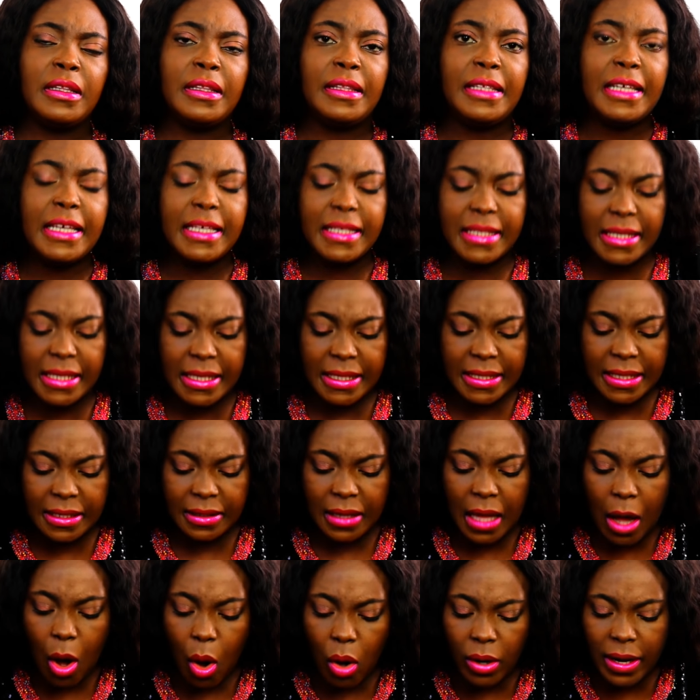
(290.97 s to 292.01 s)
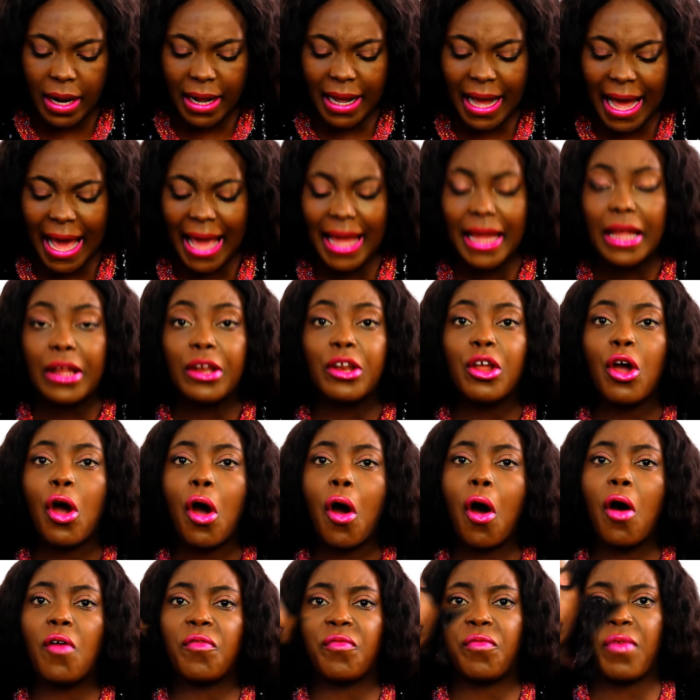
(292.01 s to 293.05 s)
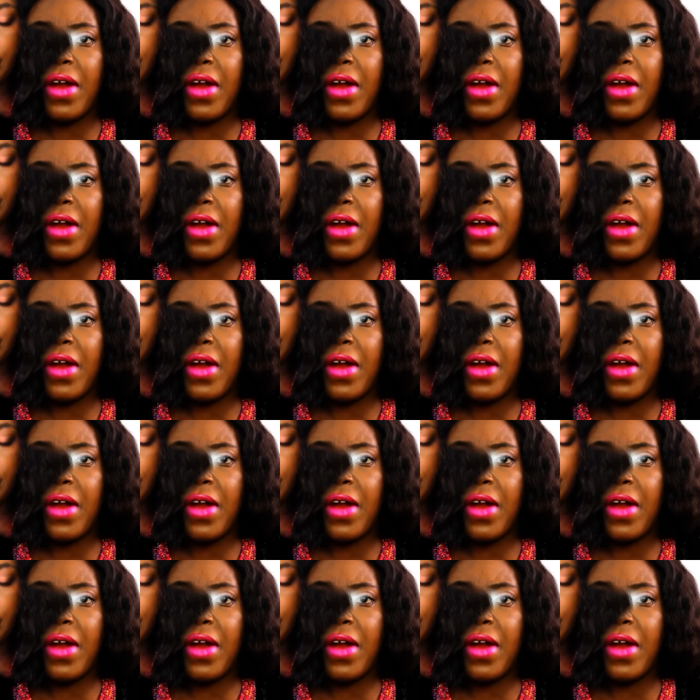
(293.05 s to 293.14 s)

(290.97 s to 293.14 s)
This is the other kind of